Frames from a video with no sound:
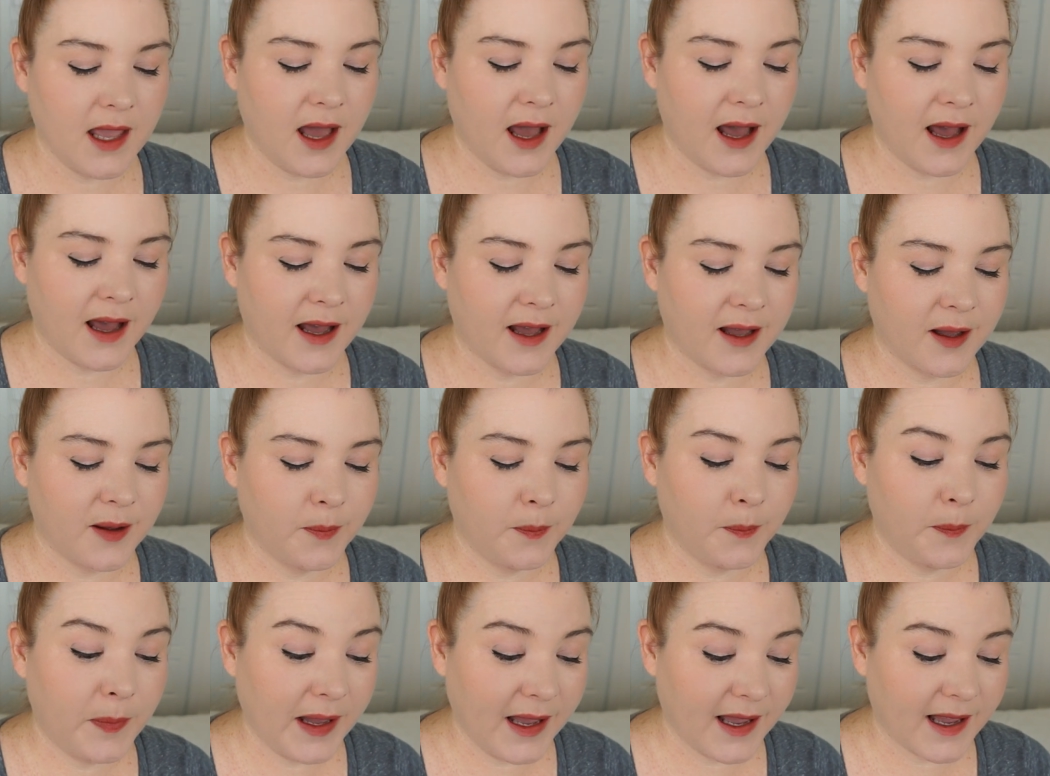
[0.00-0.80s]

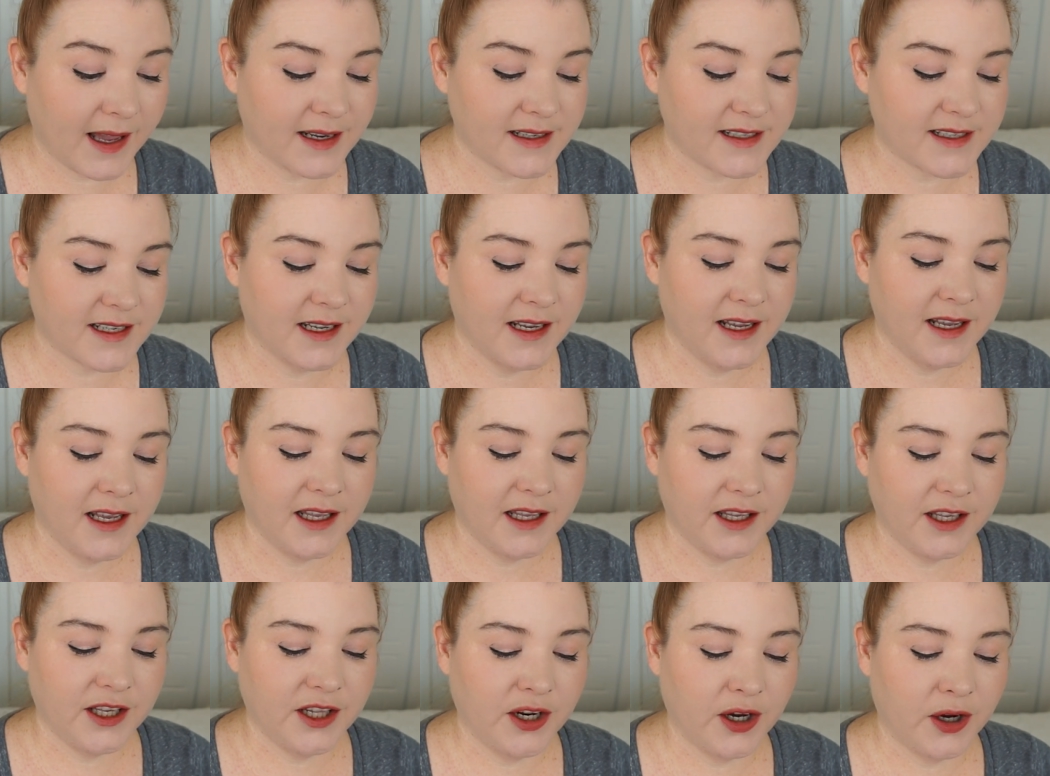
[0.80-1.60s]
Uh, but,
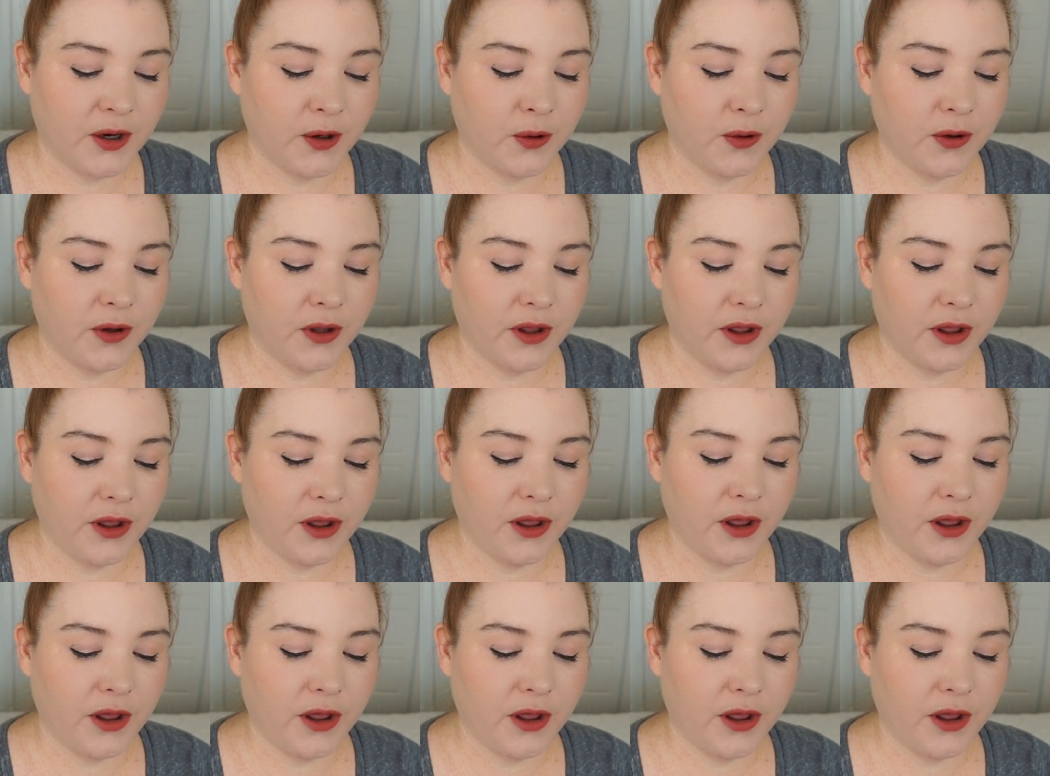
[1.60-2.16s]
you know,